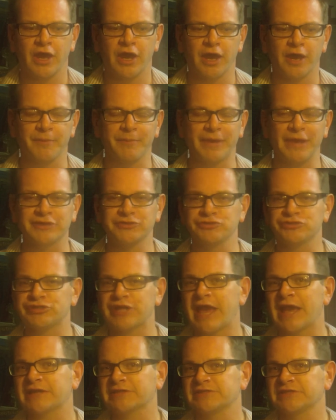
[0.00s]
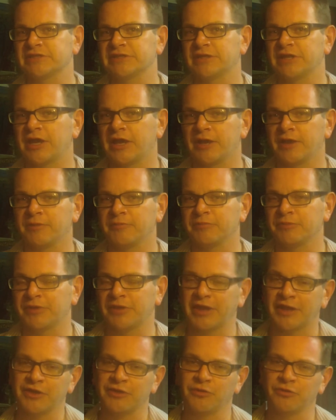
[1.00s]
Um, Andrew Jackson, um,
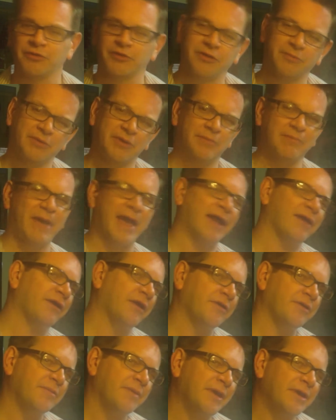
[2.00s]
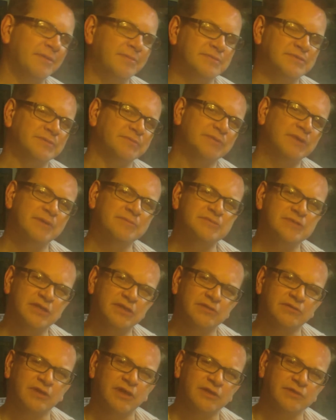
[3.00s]
you got to know a little bit of background about him sometimes
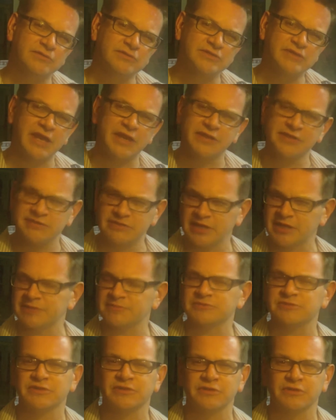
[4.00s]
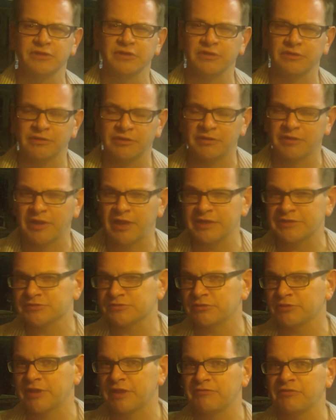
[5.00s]
on, on state exams and, and, and the high
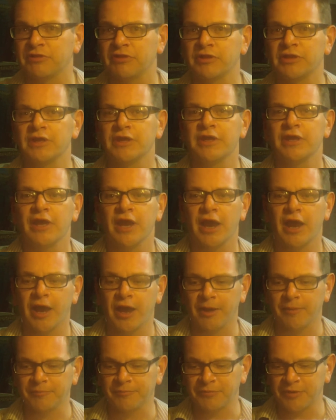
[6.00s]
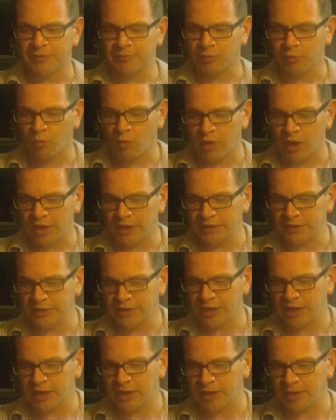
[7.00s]
school level. Um, number
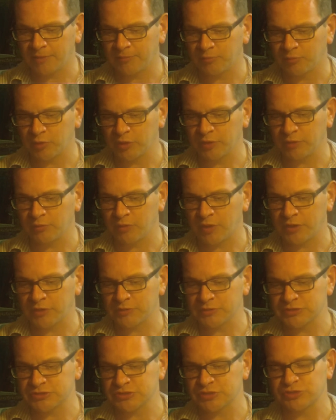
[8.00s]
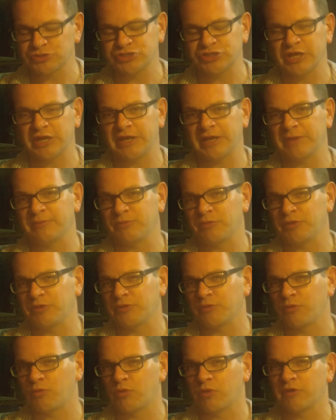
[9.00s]
one, um, we want to associate him
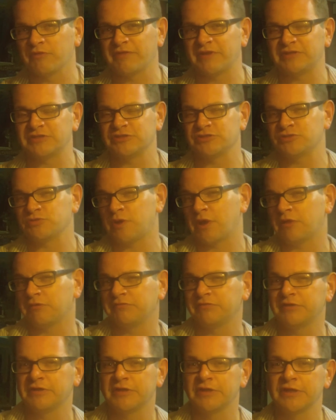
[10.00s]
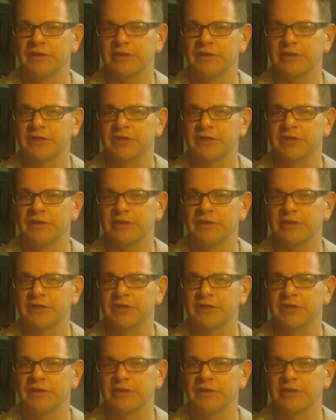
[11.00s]
with the War of 1812.